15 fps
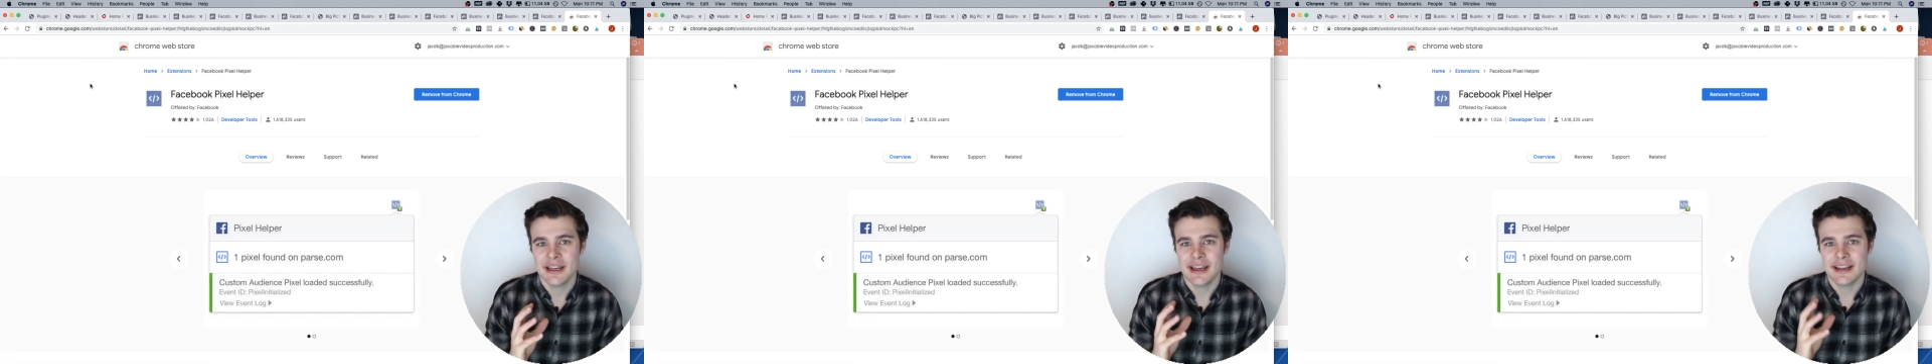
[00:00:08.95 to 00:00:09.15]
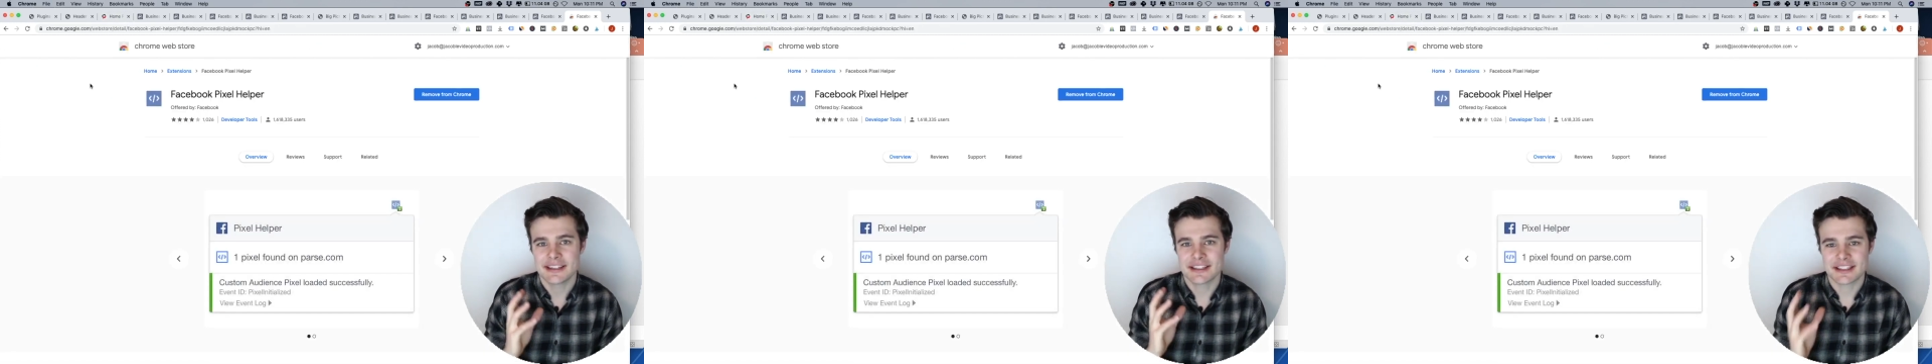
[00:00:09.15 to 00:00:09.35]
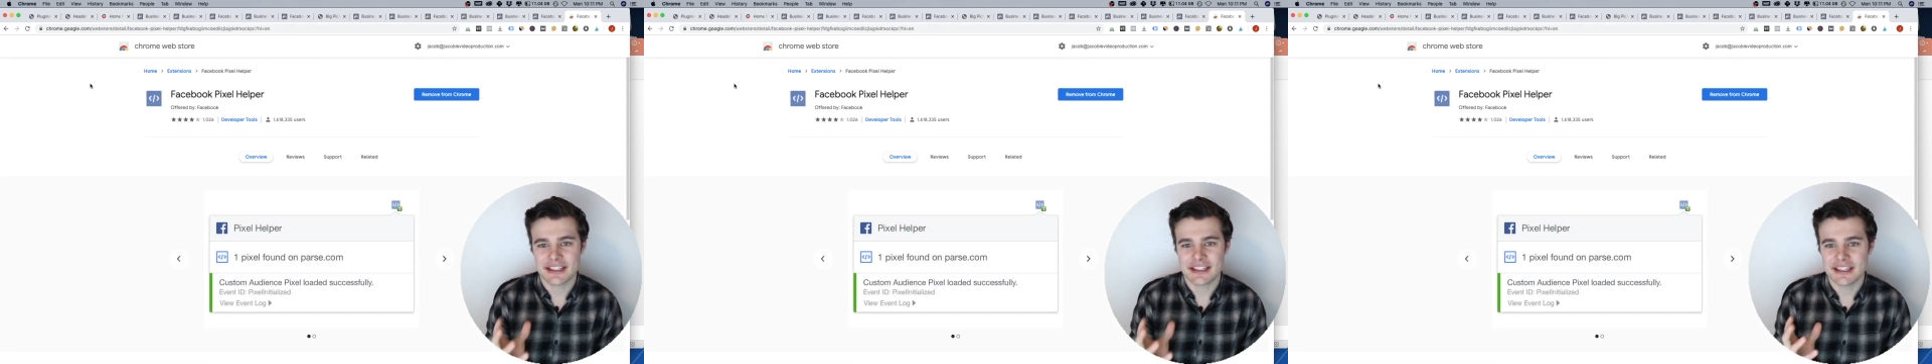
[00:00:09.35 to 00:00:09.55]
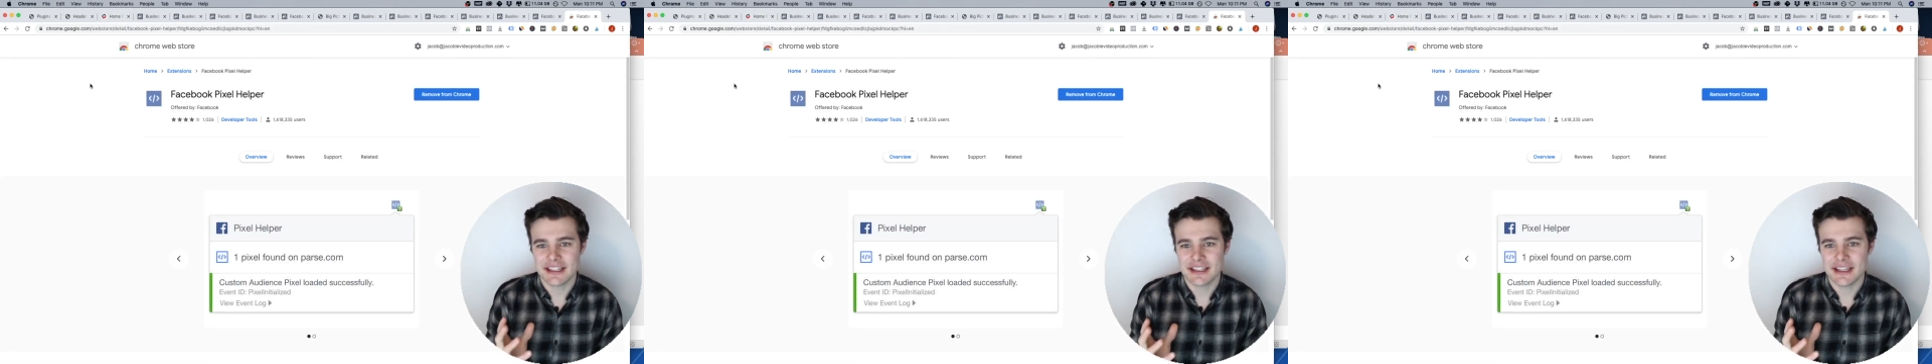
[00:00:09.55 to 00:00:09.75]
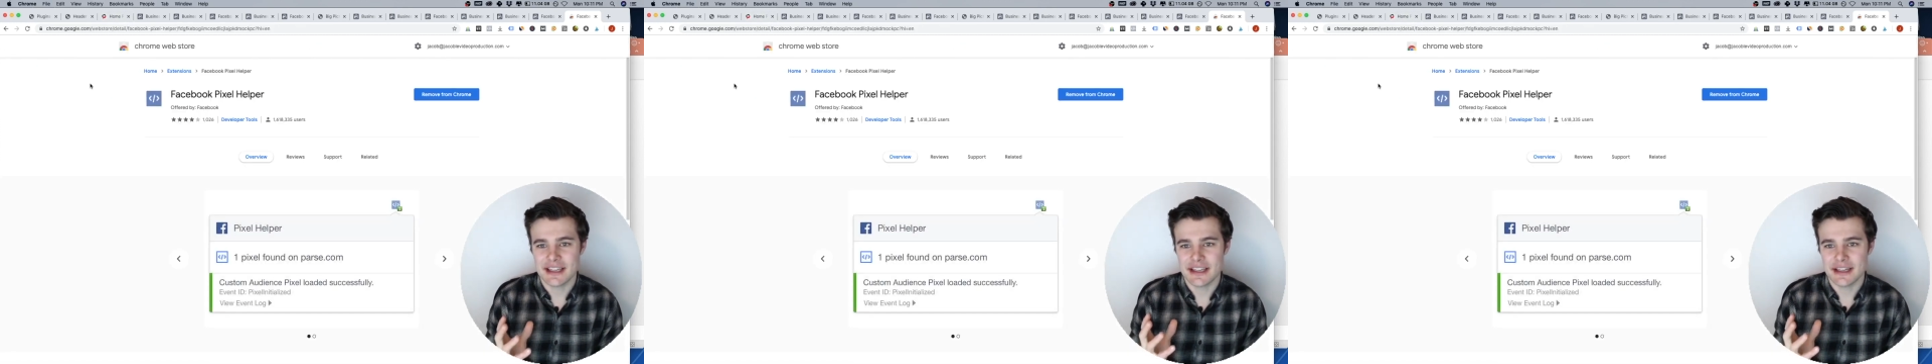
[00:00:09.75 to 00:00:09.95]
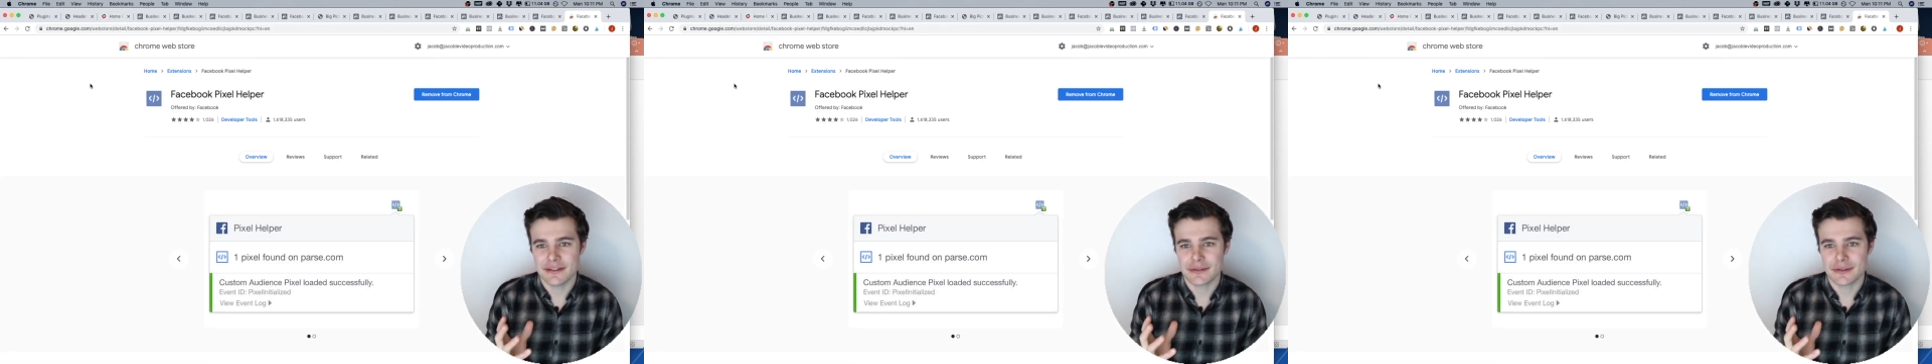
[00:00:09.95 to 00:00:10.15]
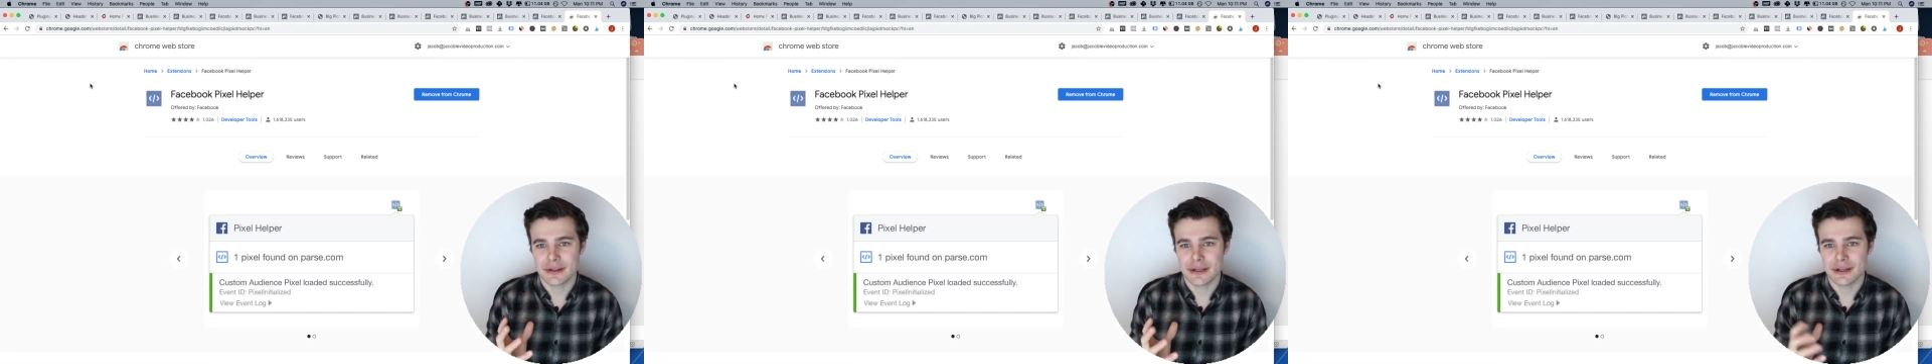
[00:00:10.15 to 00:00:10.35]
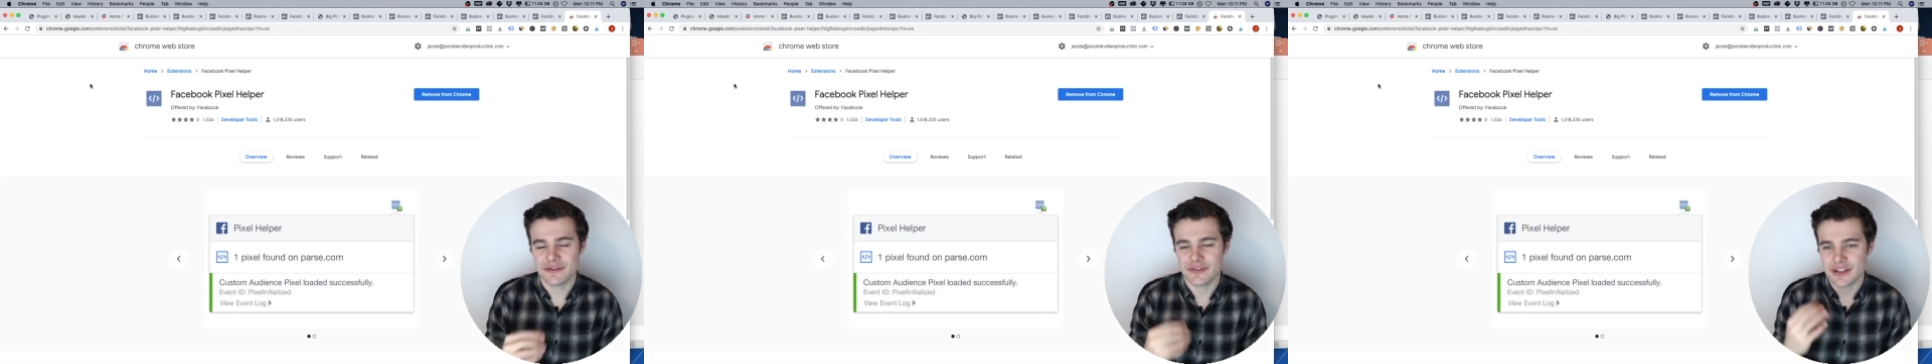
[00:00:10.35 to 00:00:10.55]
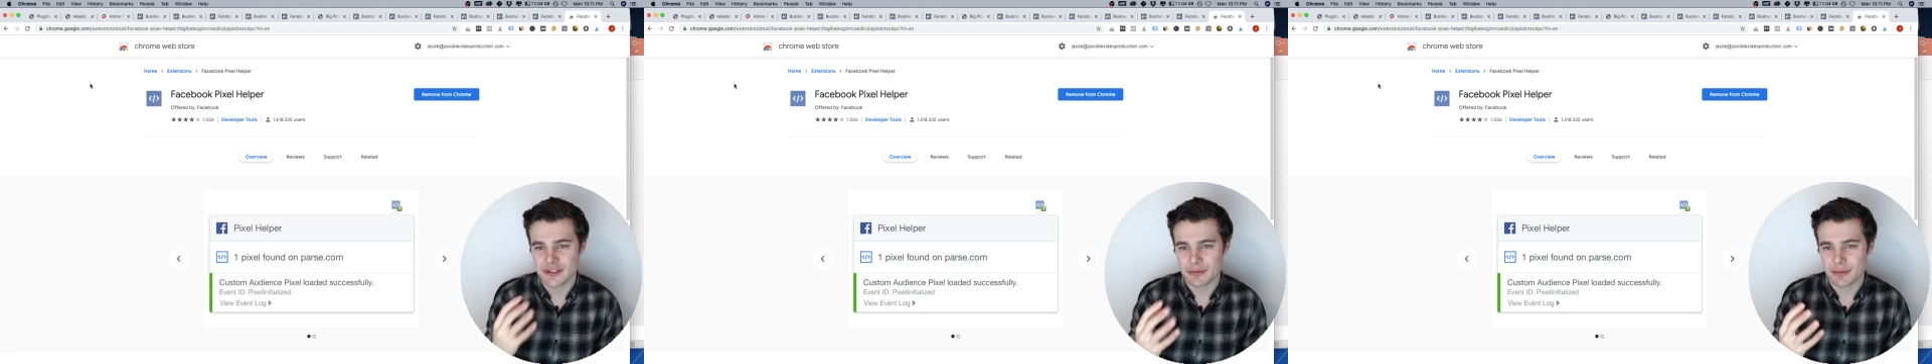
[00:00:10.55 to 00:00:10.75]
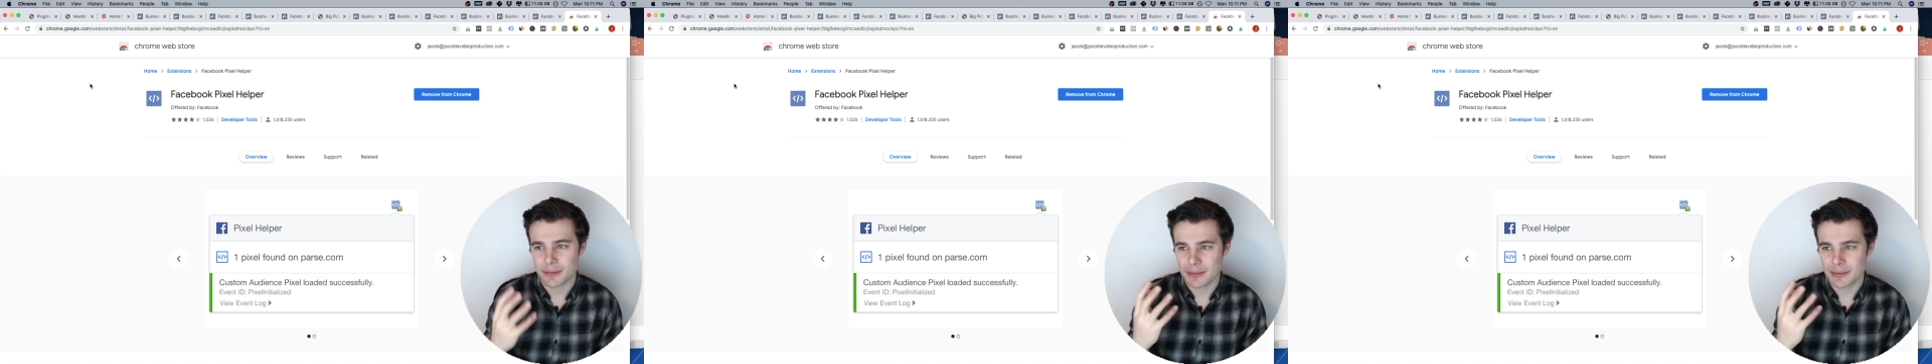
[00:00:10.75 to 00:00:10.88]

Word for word: and see if the Facebook